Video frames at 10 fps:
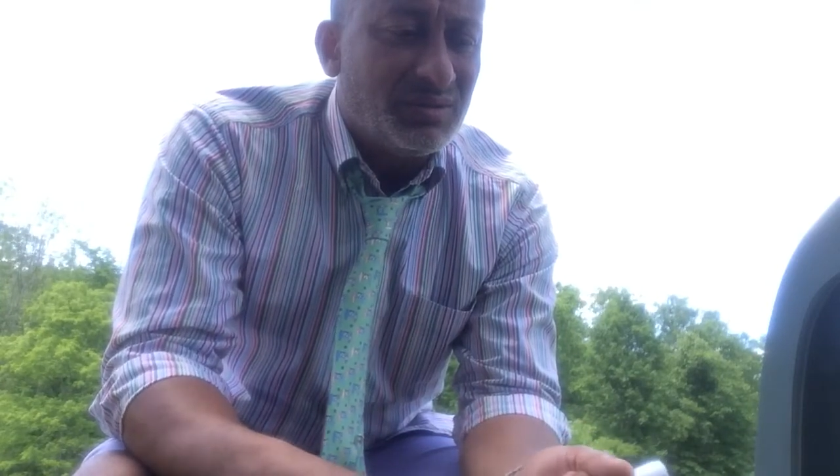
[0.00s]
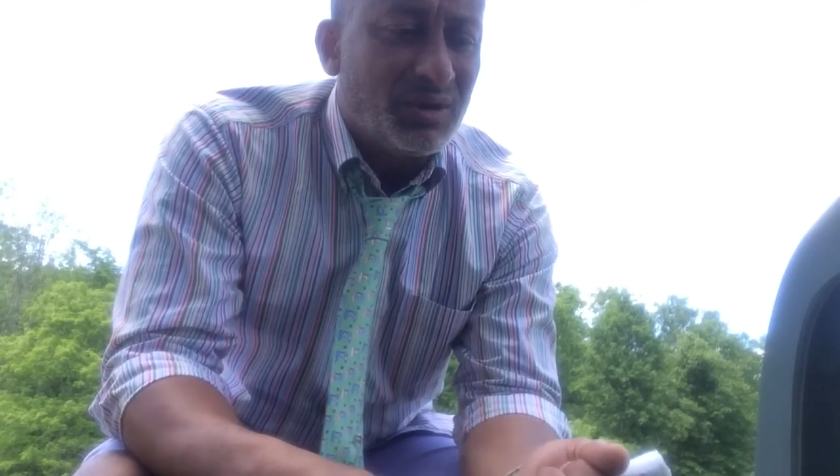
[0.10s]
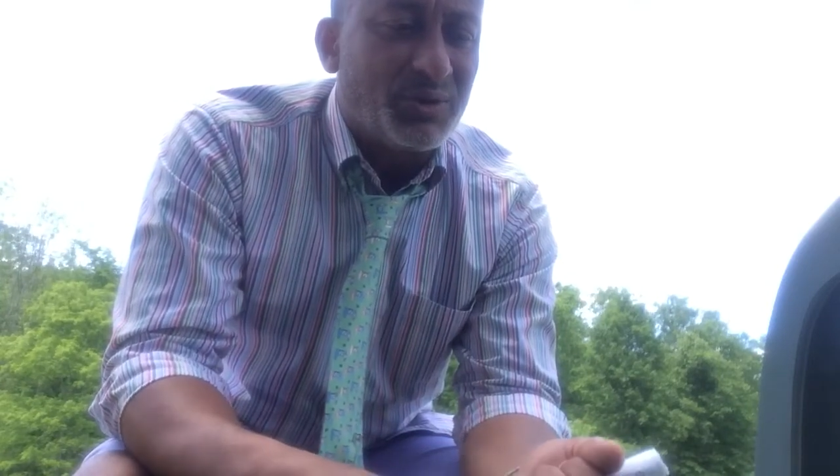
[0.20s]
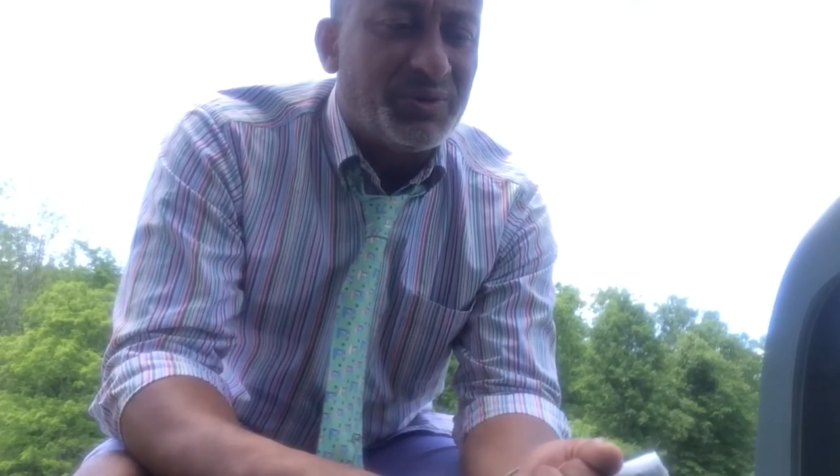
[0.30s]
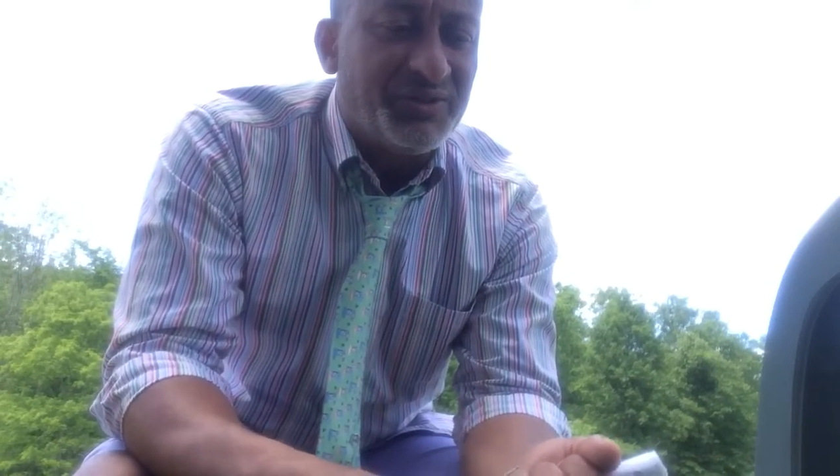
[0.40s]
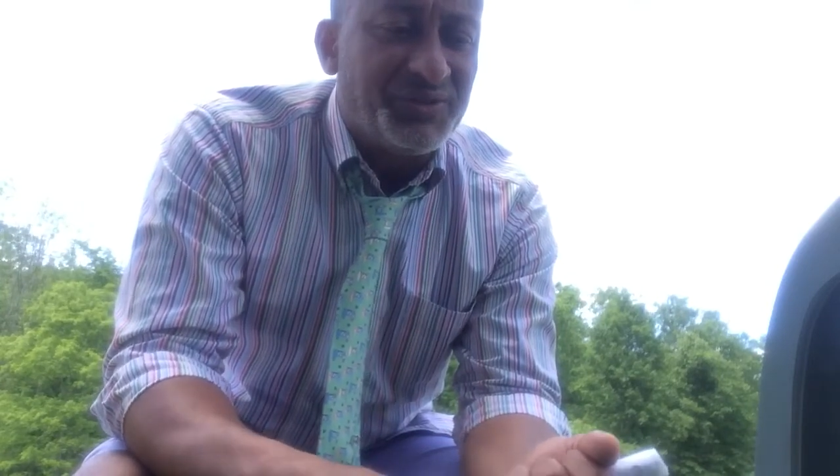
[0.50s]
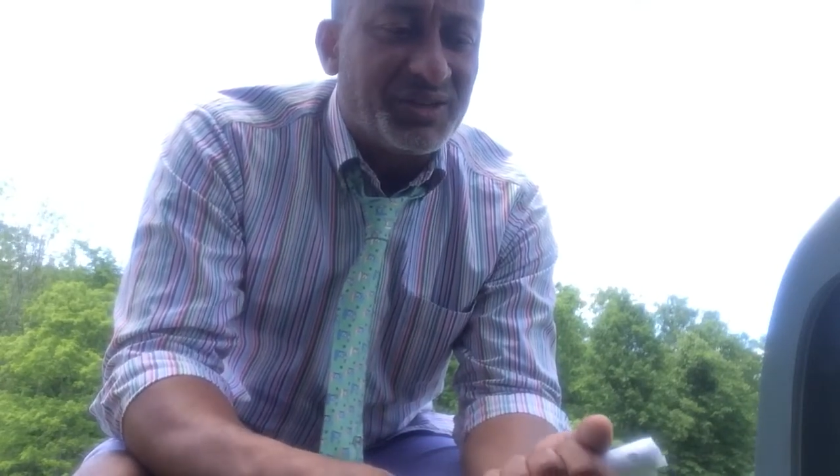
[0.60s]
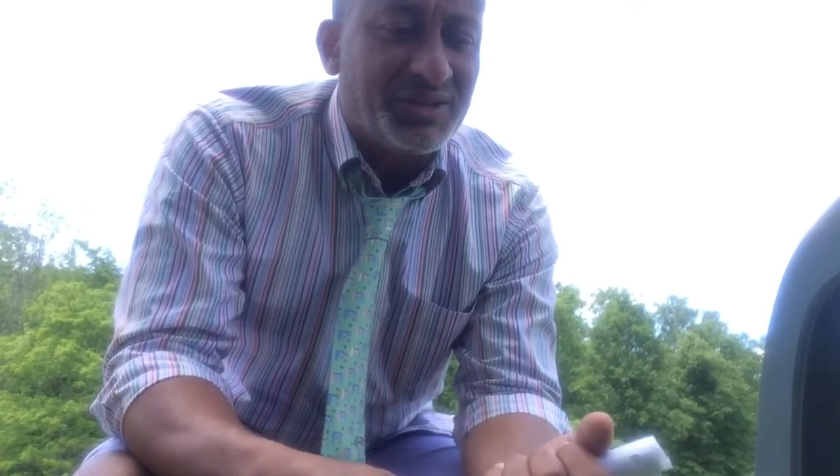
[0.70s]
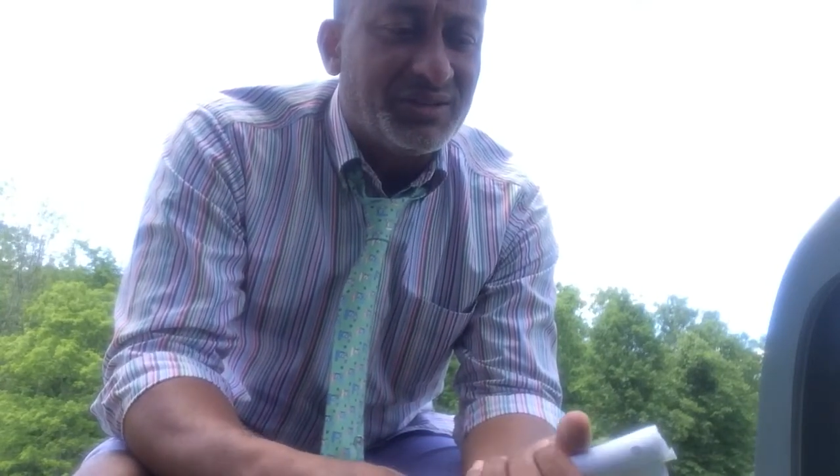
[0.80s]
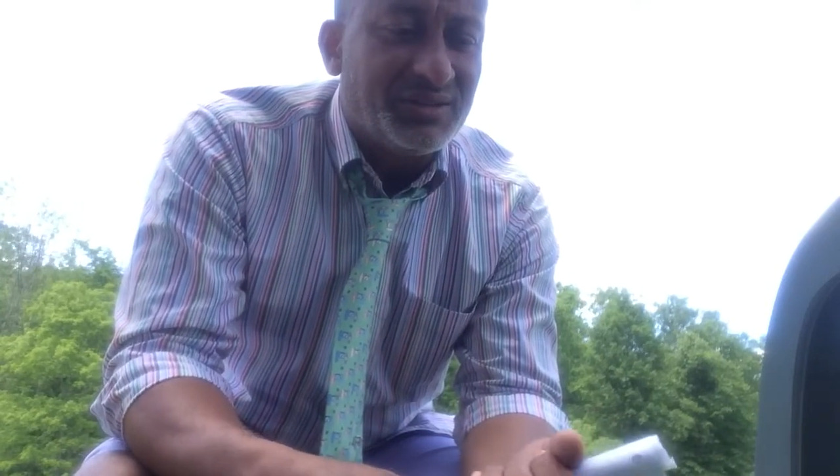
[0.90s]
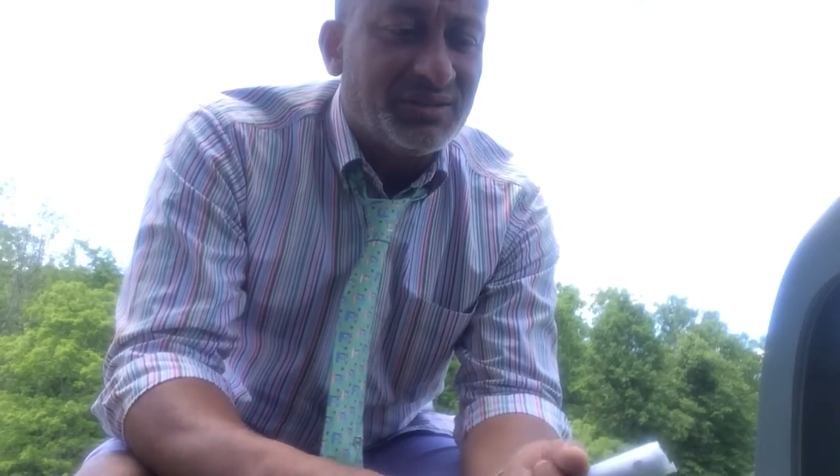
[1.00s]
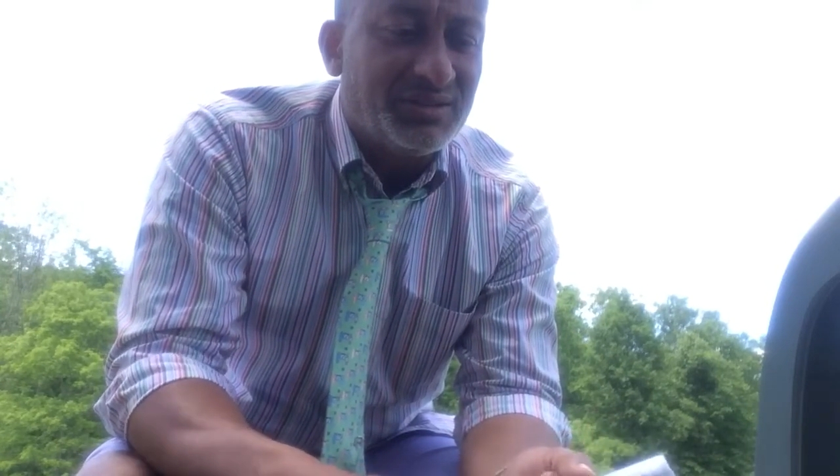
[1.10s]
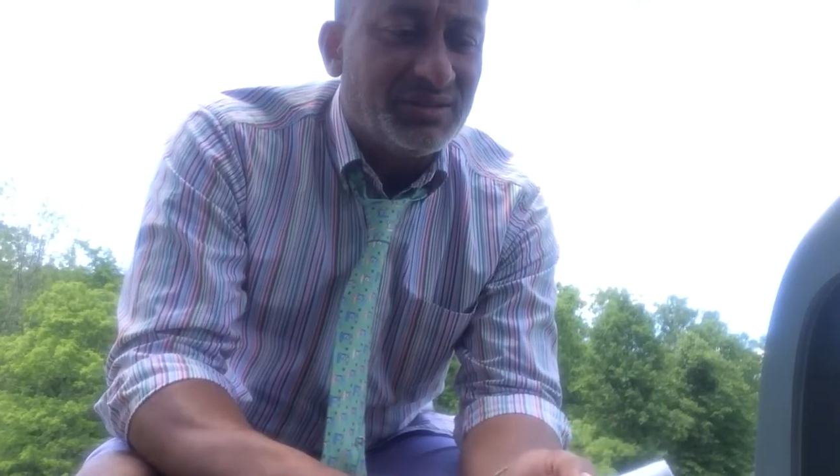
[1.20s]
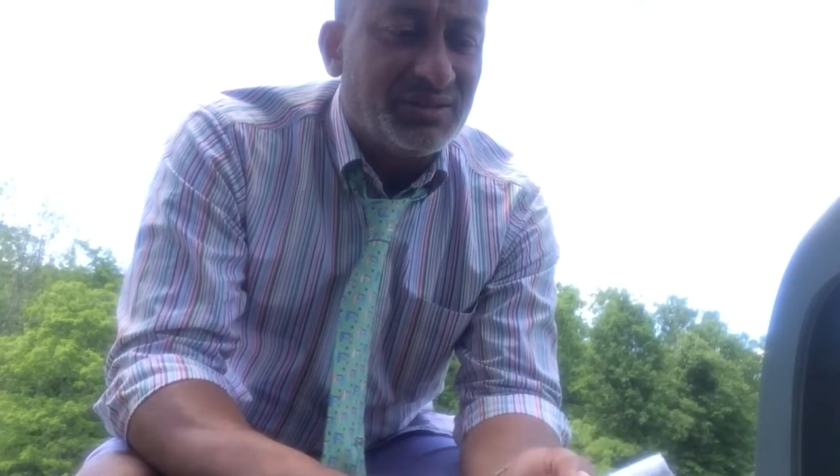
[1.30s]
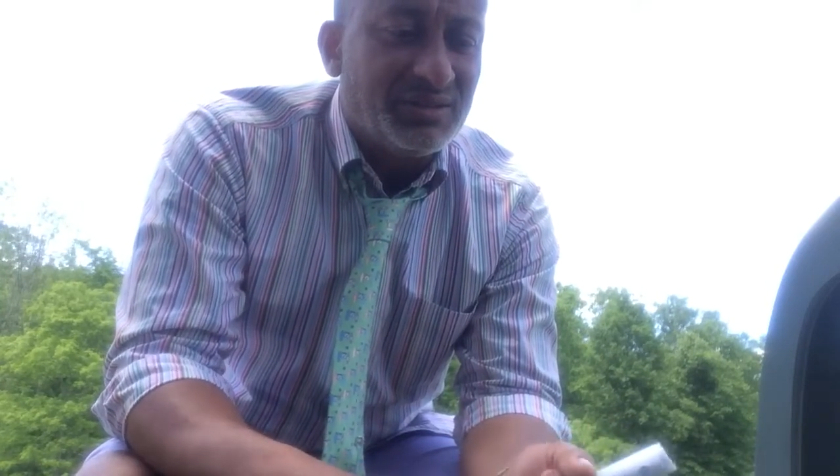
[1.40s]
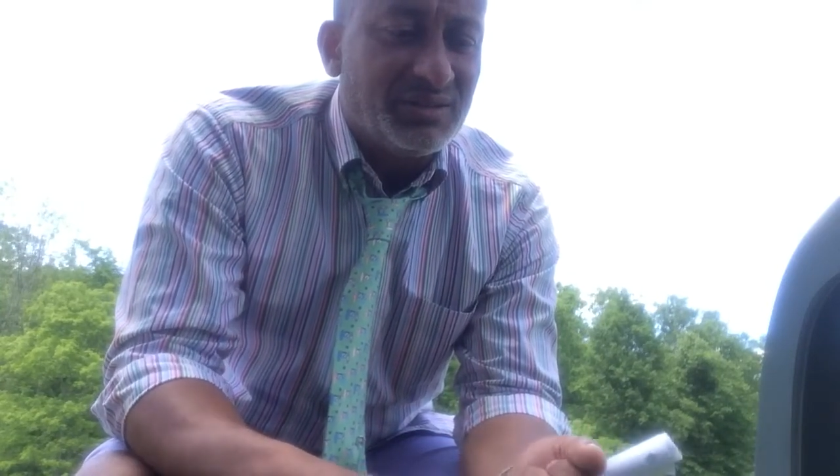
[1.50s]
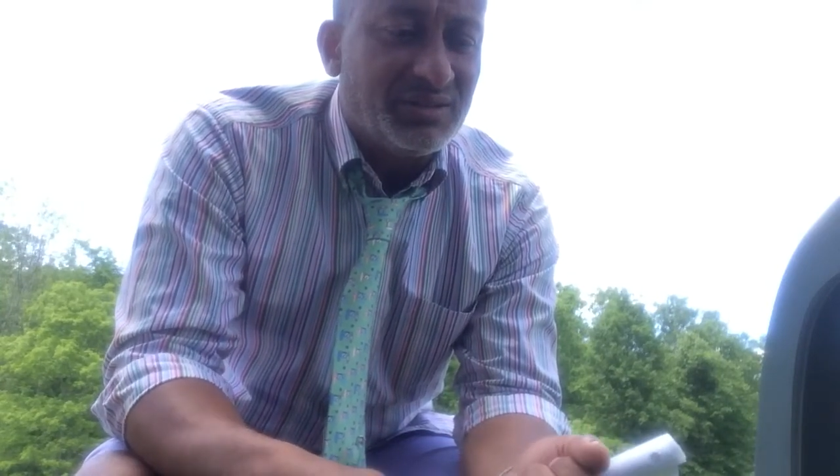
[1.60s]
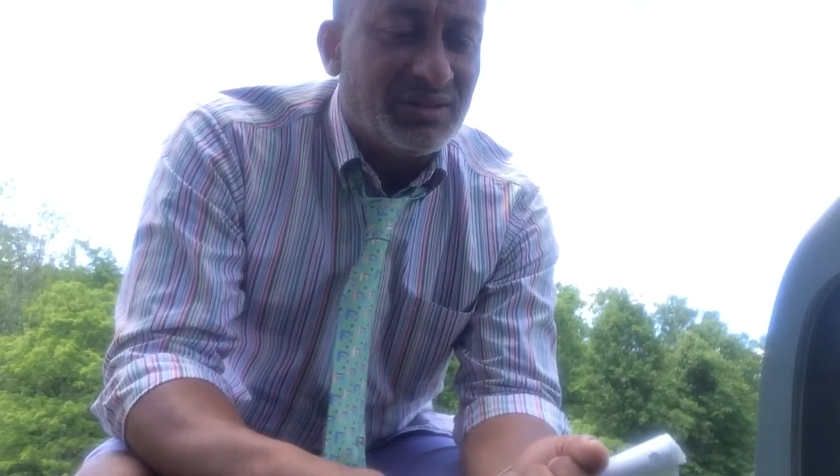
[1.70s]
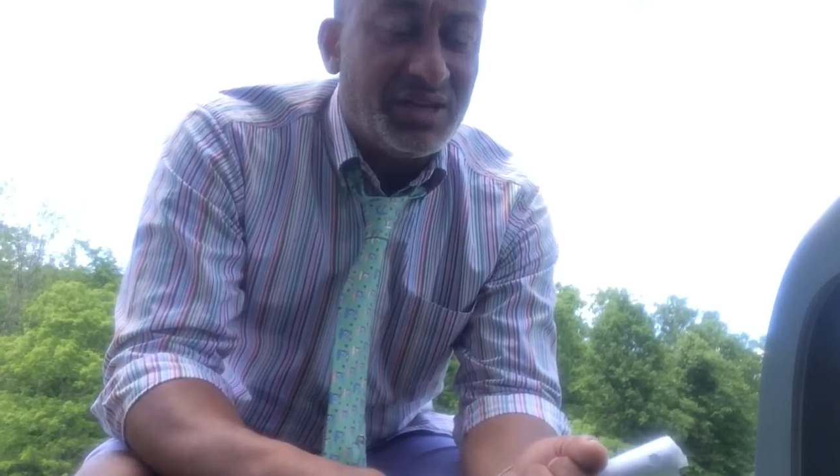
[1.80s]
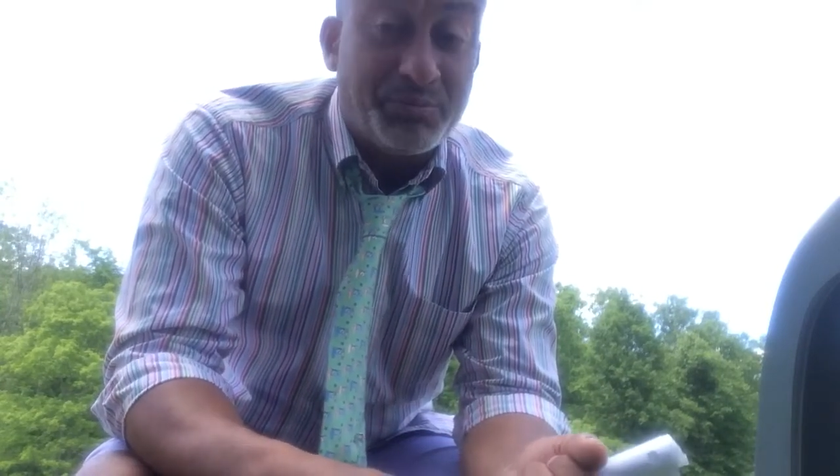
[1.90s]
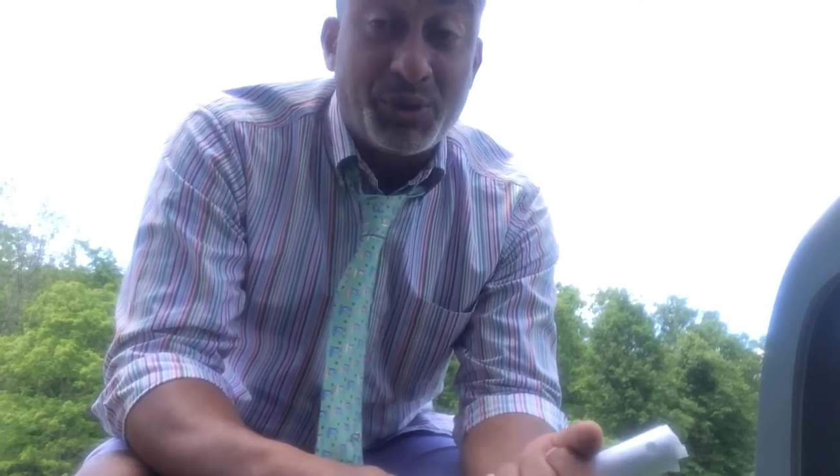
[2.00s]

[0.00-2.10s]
horrific and